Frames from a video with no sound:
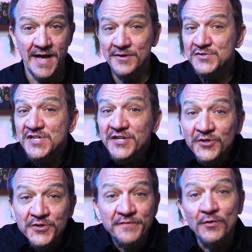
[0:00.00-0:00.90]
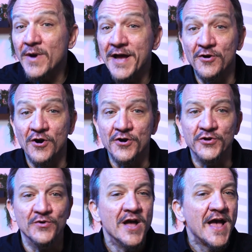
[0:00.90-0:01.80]
How skilled of a writer are
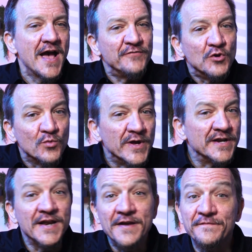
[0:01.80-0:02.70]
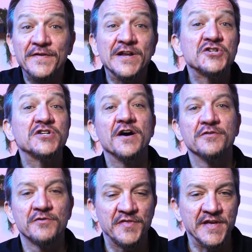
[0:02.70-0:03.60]
you? Have you written and finished
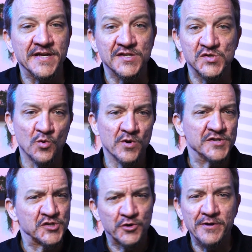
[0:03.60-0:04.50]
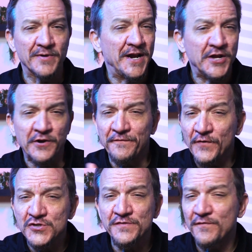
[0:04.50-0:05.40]
other things? Or is screenwriting your
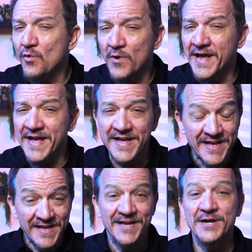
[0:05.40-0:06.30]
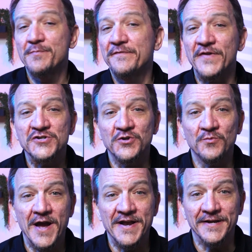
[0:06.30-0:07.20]
first foray into professional
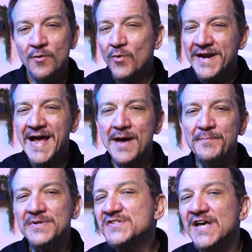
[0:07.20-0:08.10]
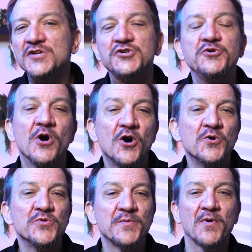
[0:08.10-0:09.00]
writing? And what happens as you
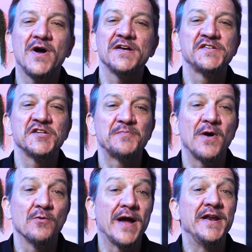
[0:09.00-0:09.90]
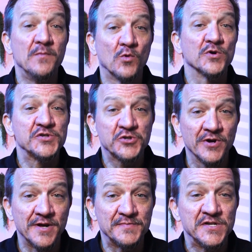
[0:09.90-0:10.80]
hone the process by writing more
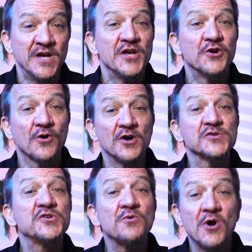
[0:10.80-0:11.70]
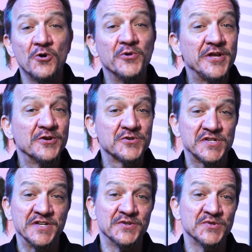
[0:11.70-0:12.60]
scripts? You're also honing your
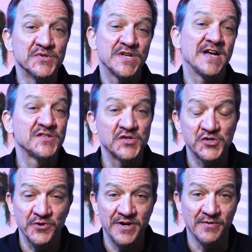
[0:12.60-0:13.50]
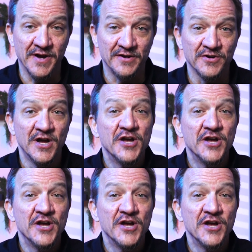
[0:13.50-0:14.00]
skills as a screenwriter.